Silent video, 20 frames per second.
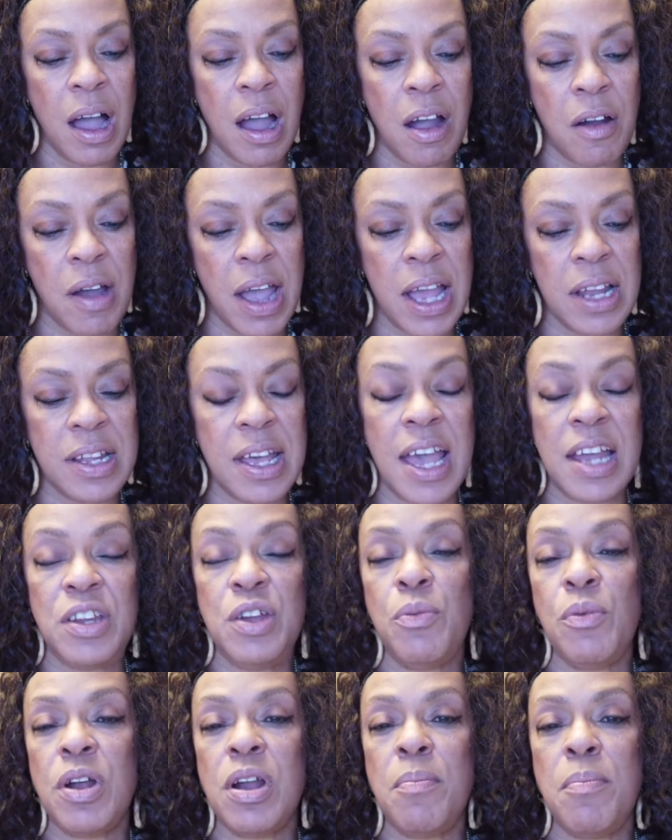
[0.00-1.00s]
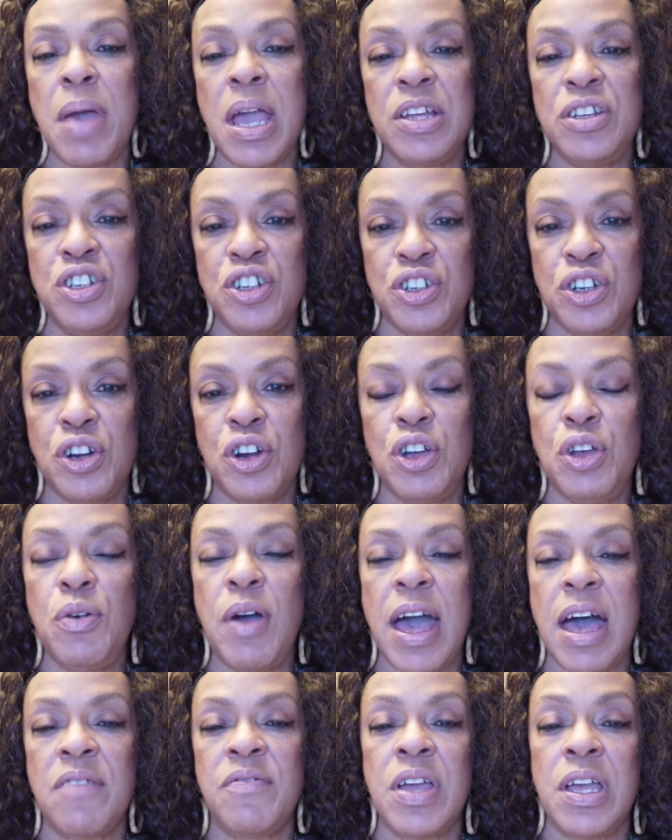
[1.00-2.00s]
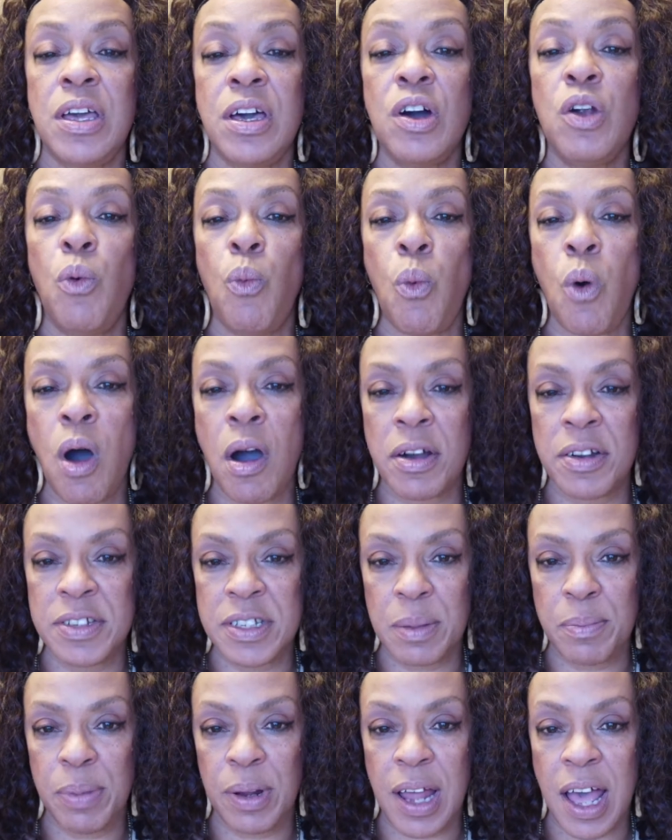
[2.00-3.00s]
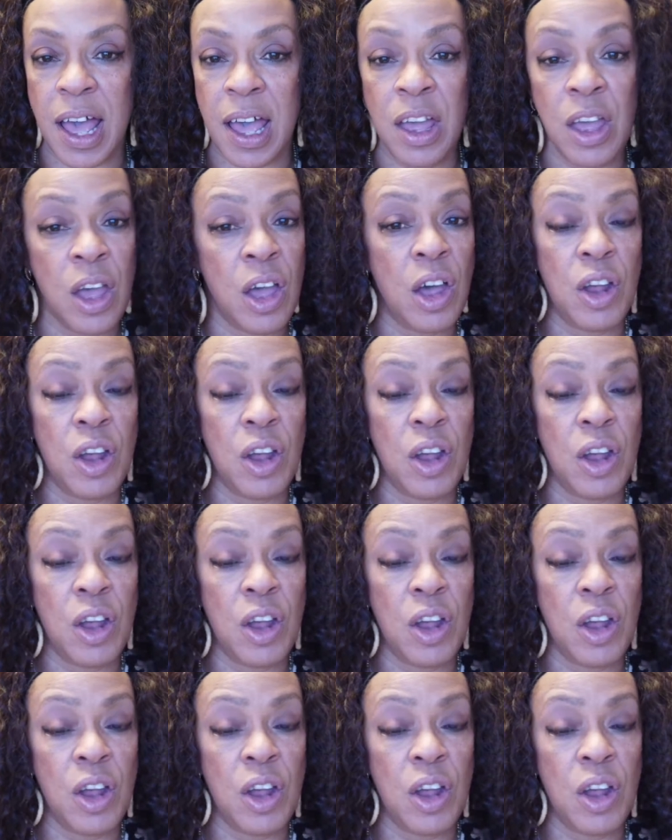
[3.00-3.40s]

All right, and you want to make sure you have a good water supply.